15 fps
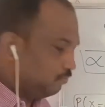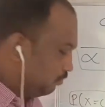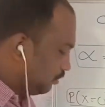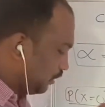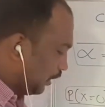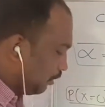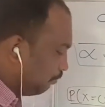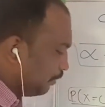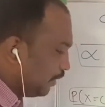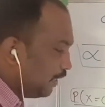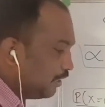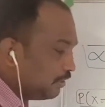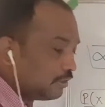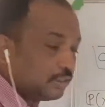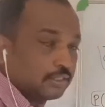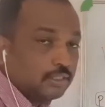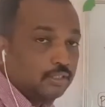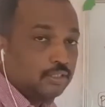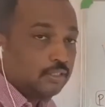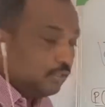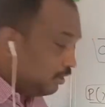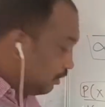That means
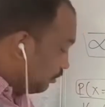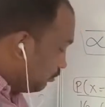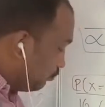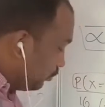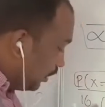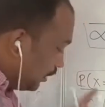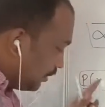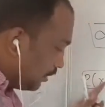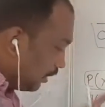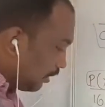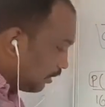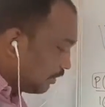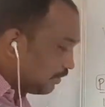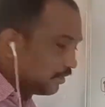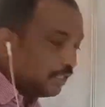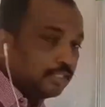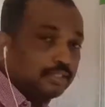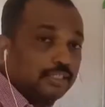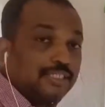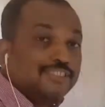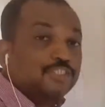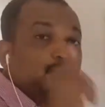this result
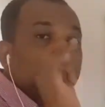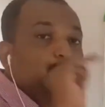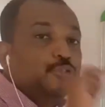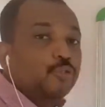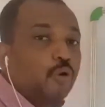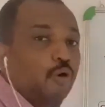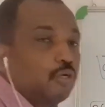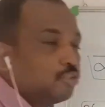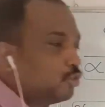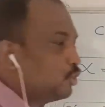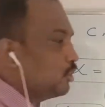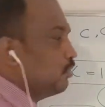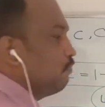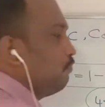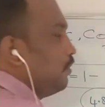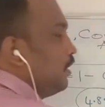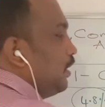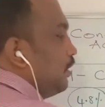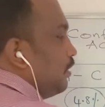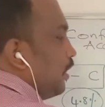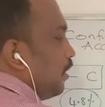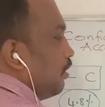is not within
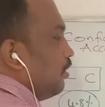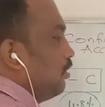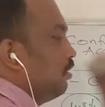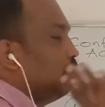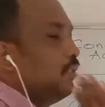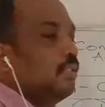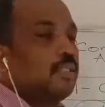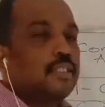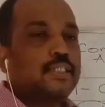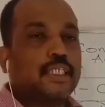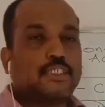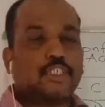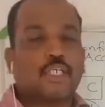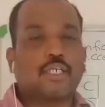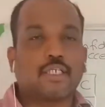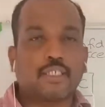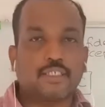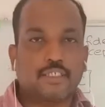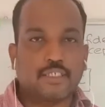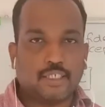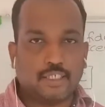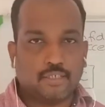the rejection
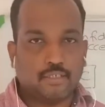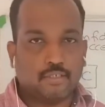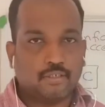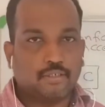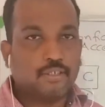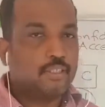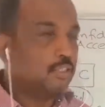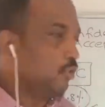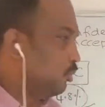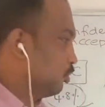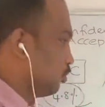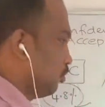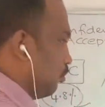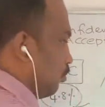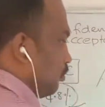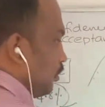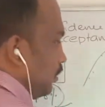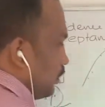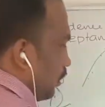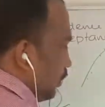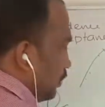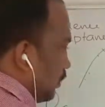region. So this
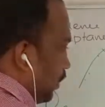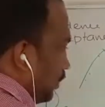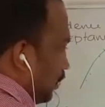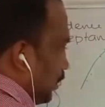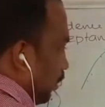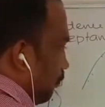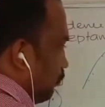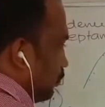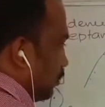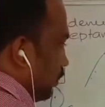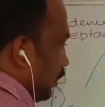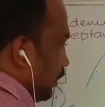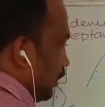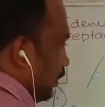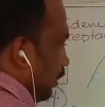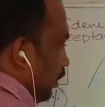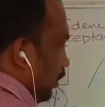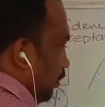result comes in the